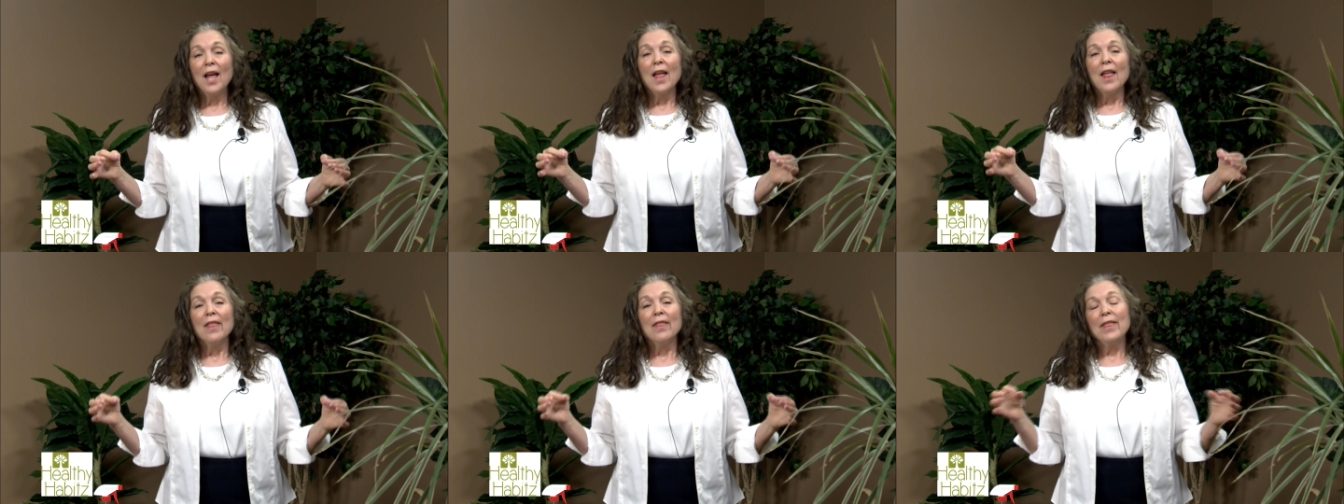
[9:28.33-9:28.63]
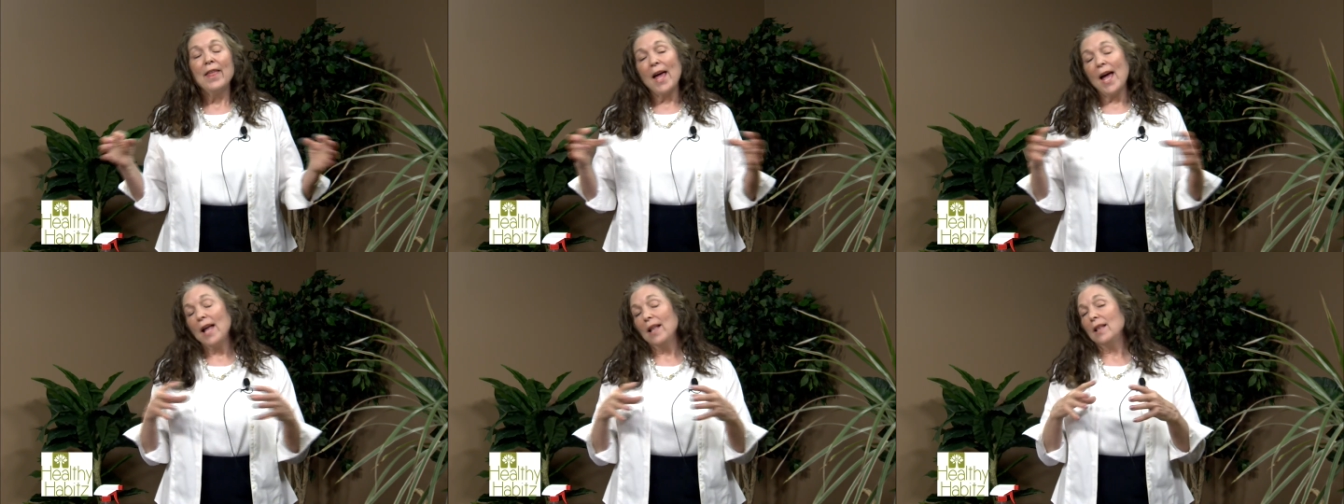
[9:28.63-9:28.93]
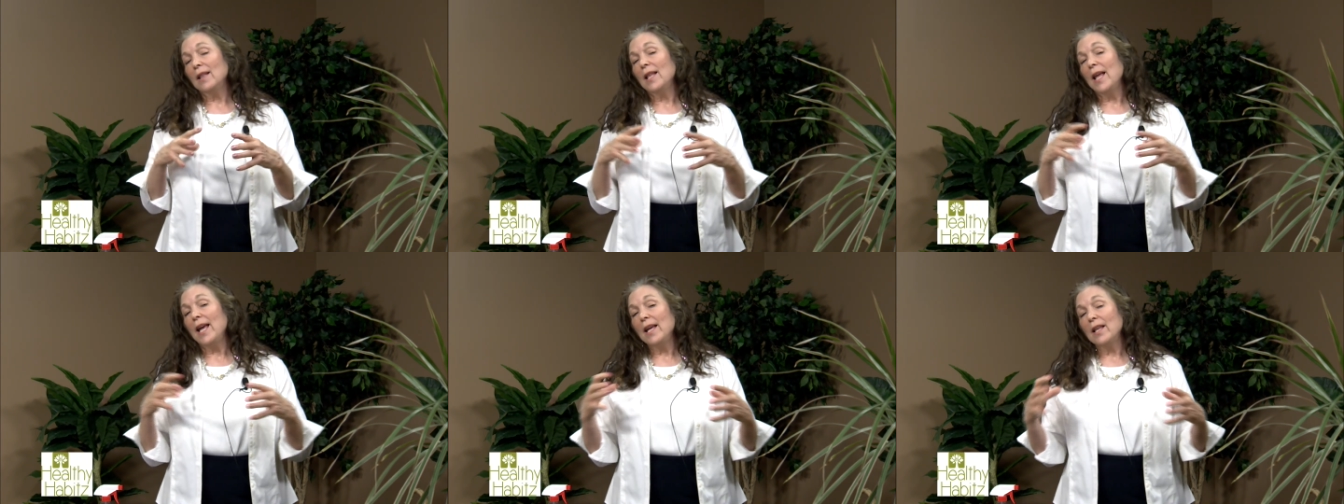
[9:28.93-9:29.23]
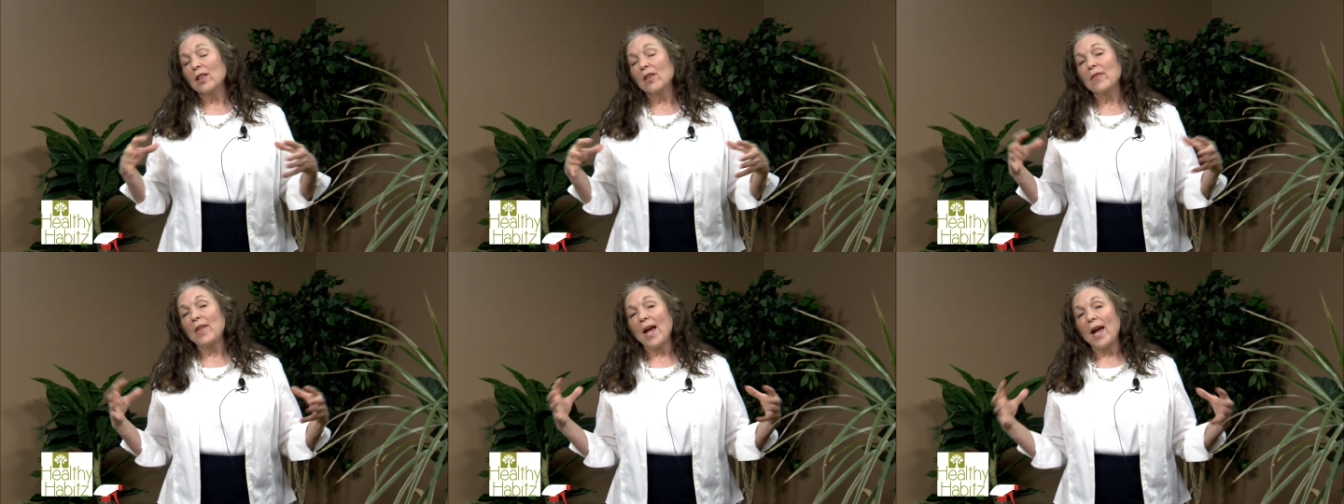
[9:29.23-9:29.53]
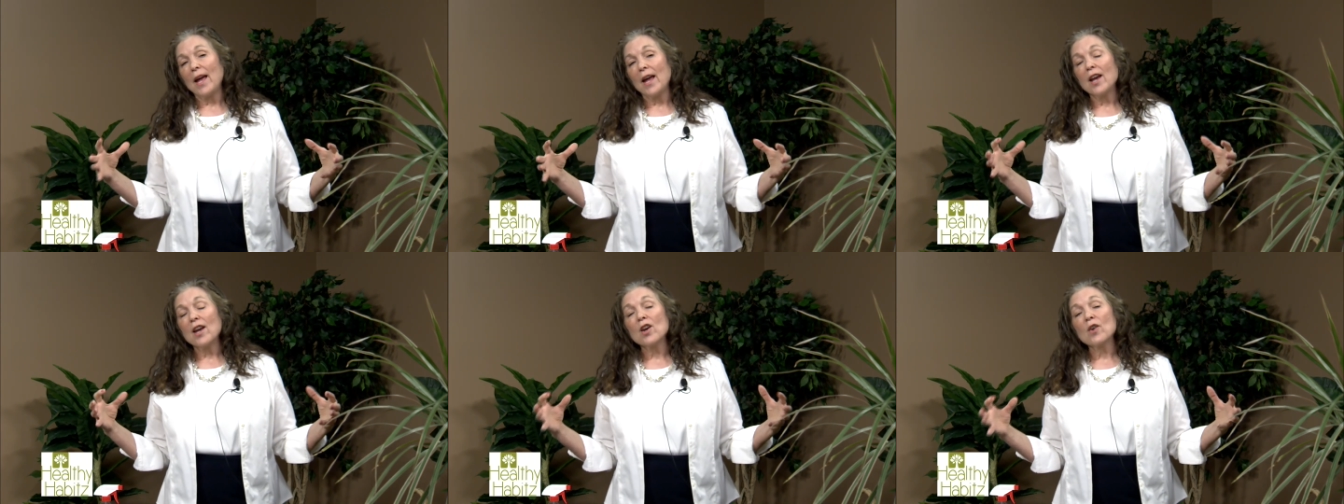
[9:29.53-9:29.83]
That length of
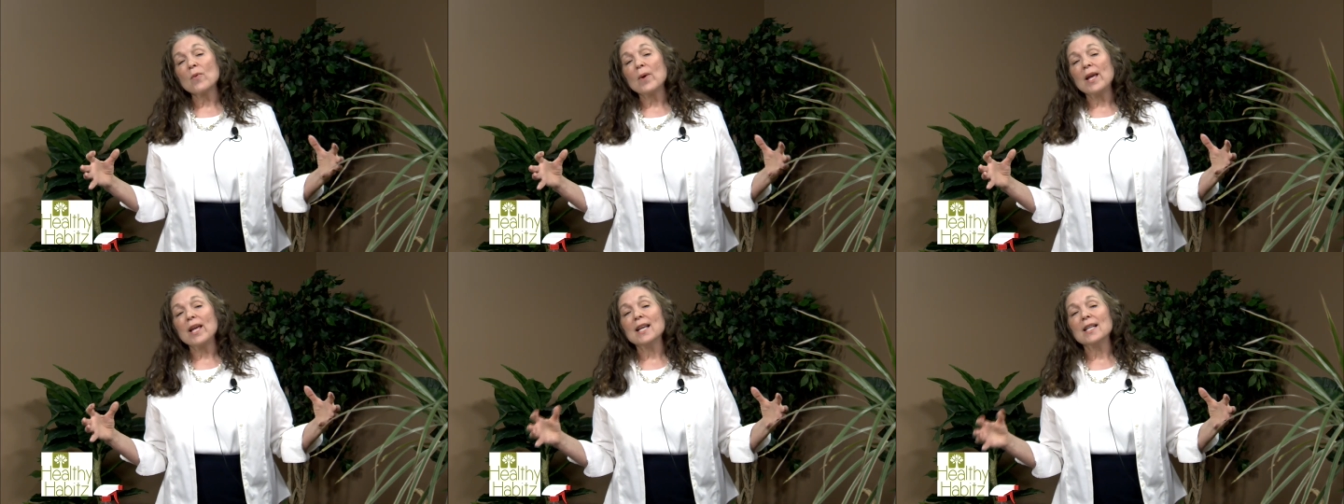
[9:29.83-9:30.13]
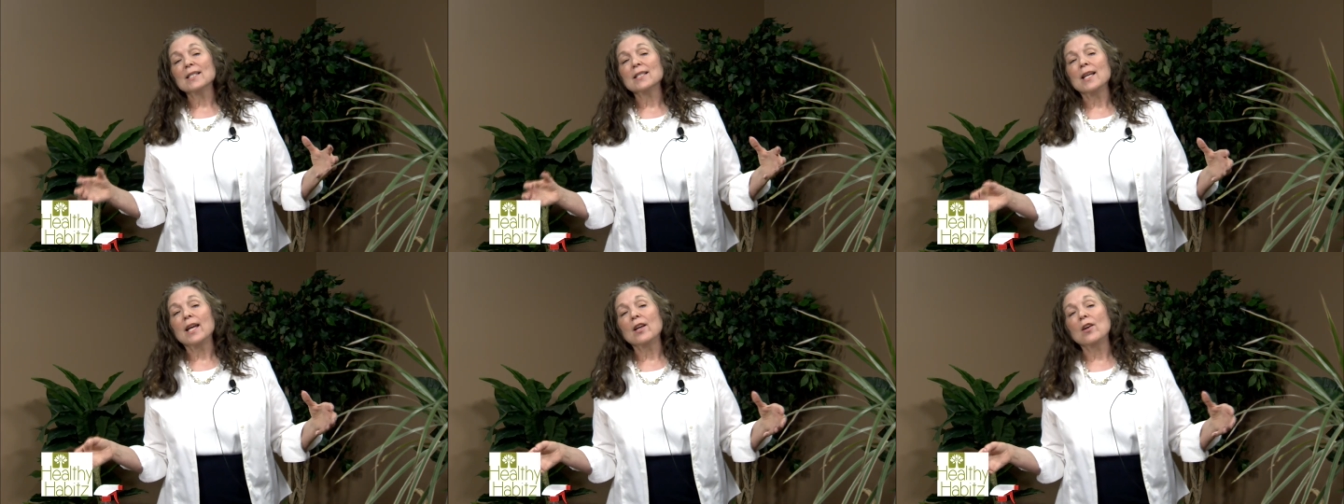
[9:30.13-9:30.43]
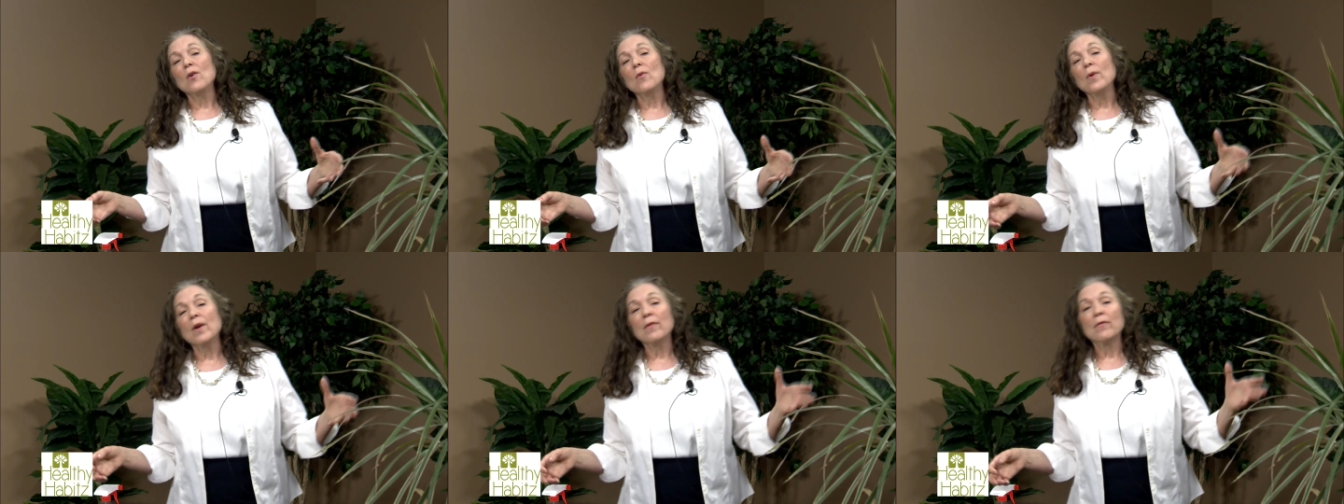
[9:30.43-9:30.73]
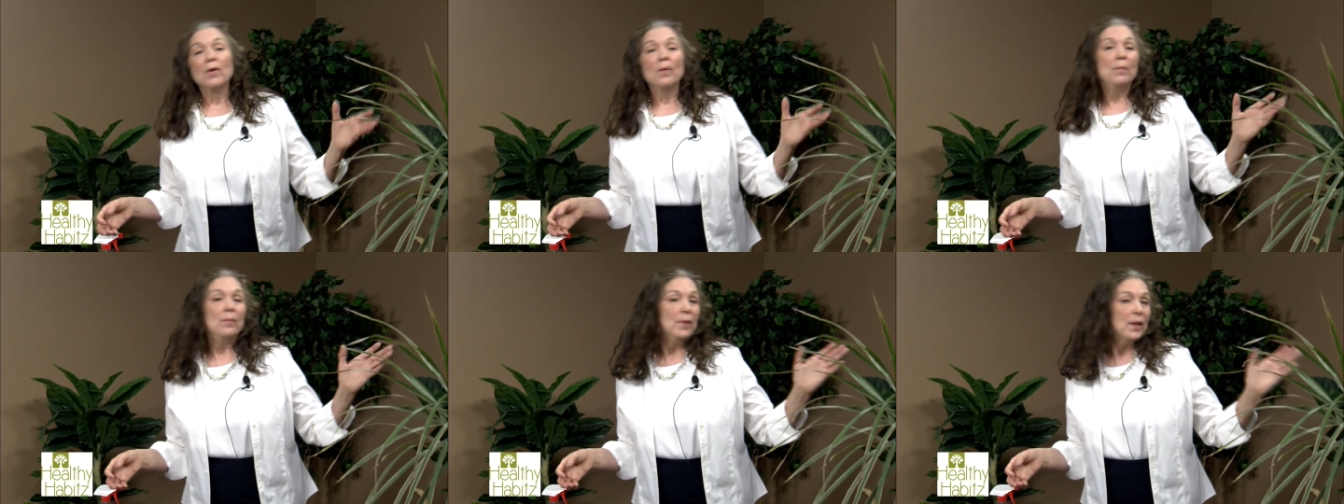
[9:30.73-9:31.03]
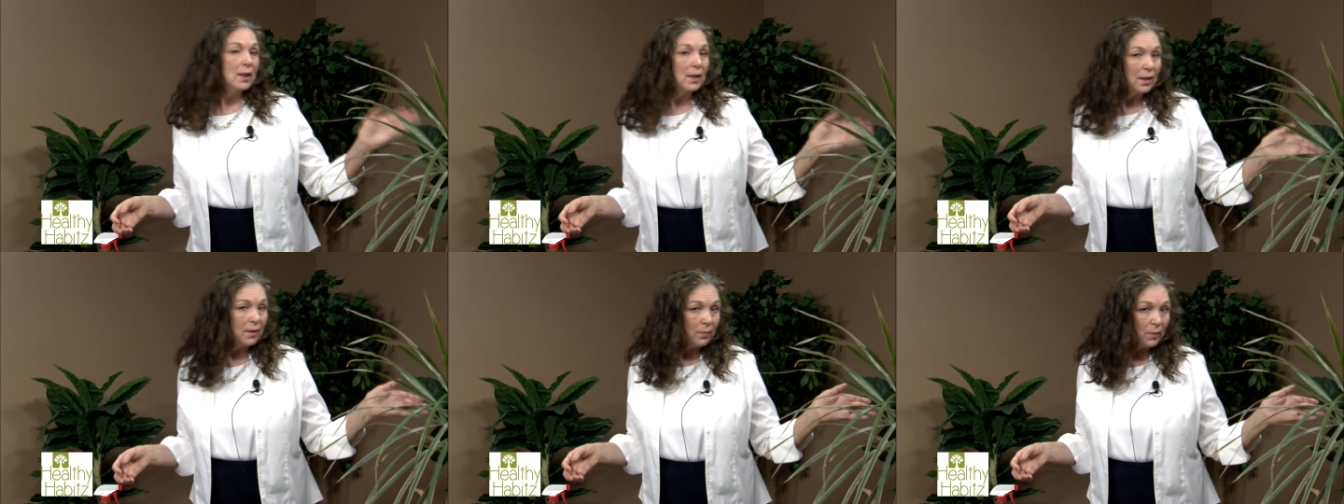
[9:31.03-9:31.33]
that airway is like going from
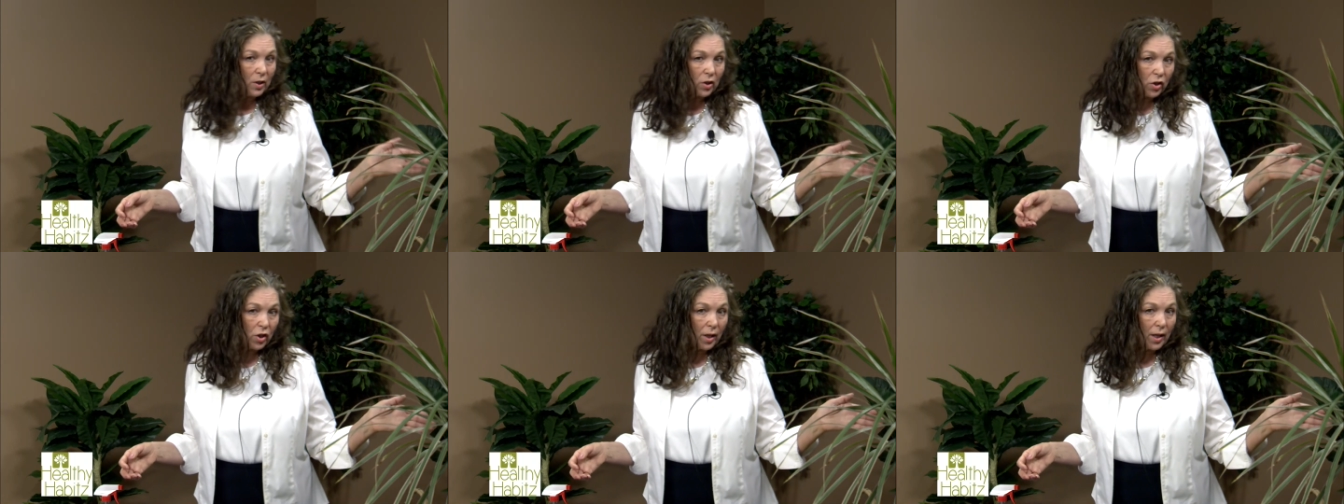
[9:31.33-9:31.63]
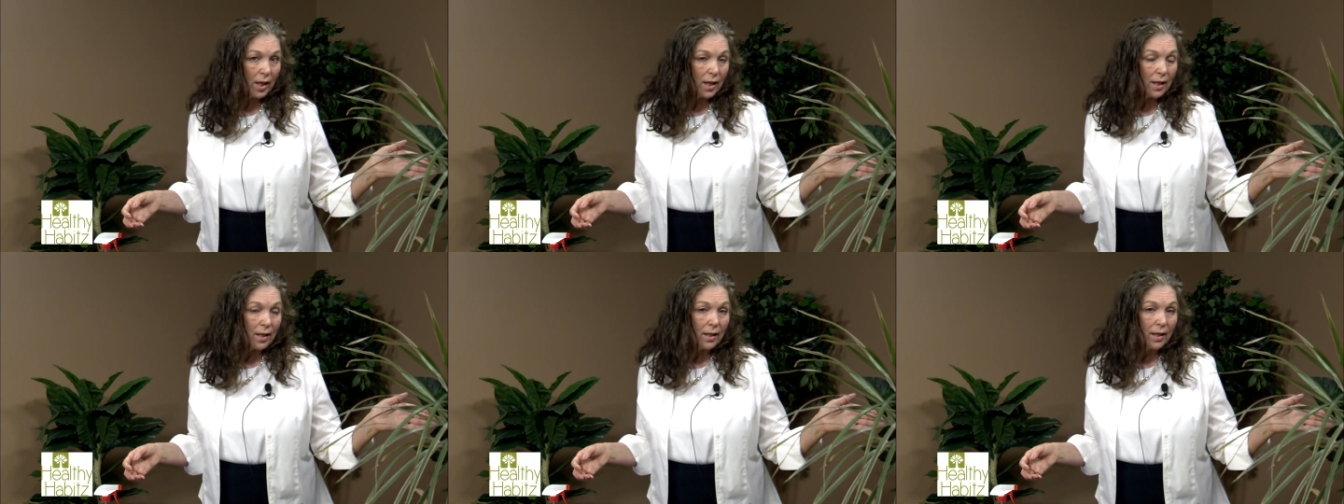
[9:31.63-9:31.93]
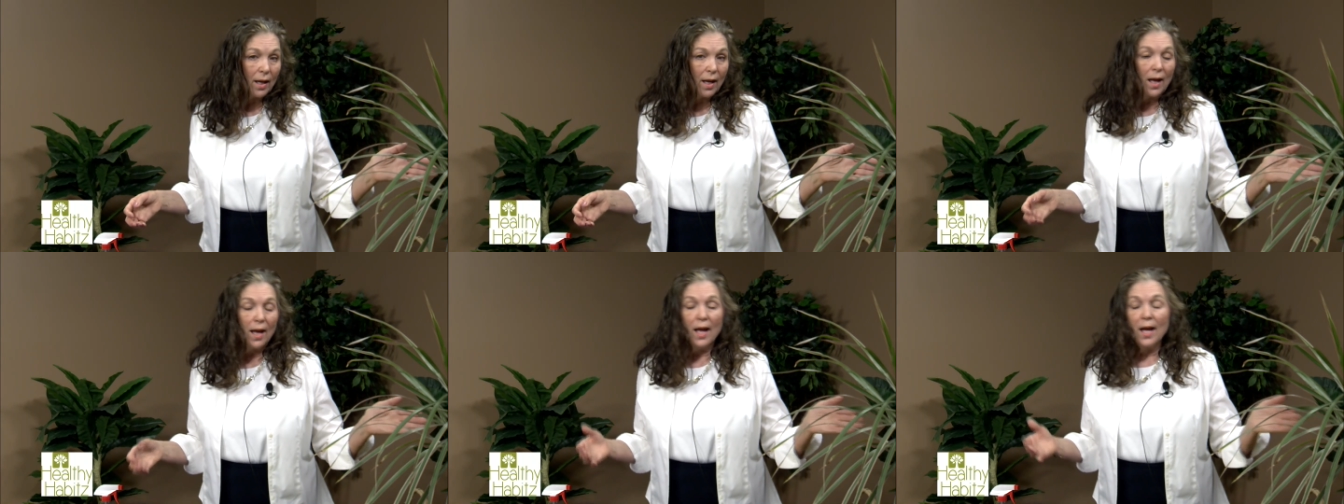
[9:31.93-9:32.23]
Midland, Michigan